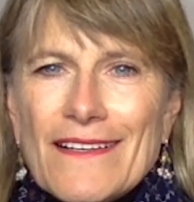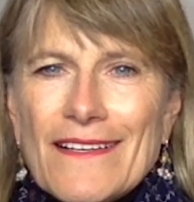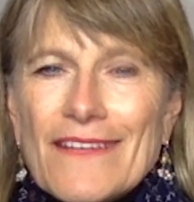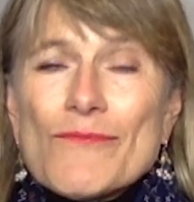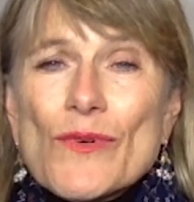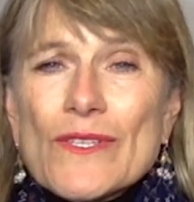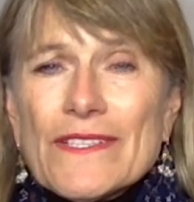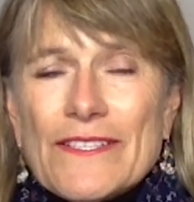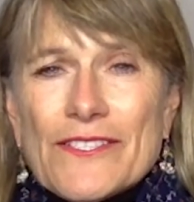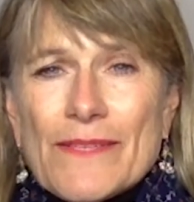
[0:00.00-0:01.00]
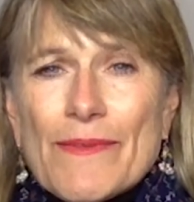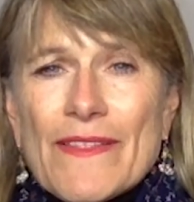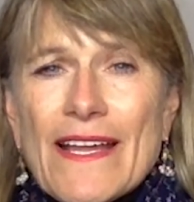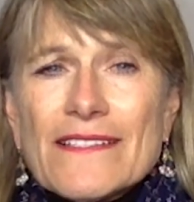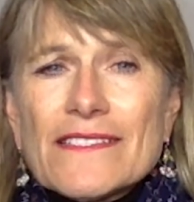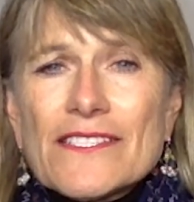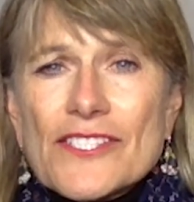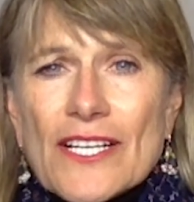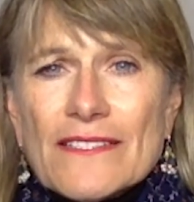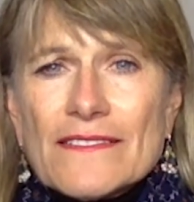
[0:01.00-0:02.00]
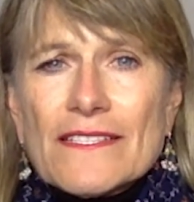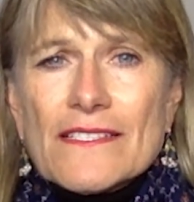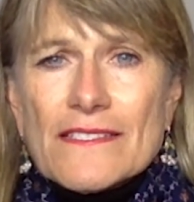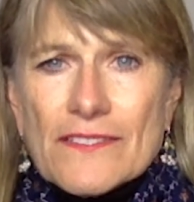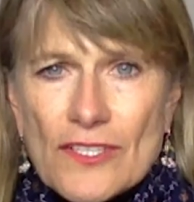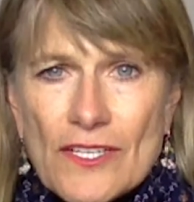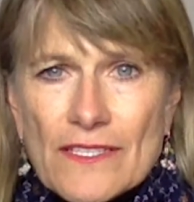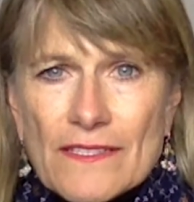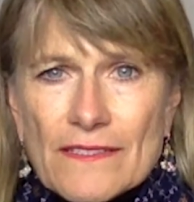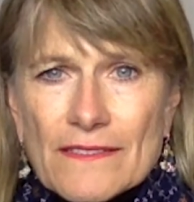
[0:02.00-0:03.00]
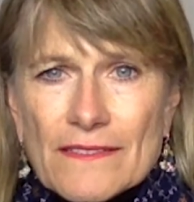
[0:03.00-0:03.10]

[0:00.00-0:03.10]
of moral leadership, and that is to just start.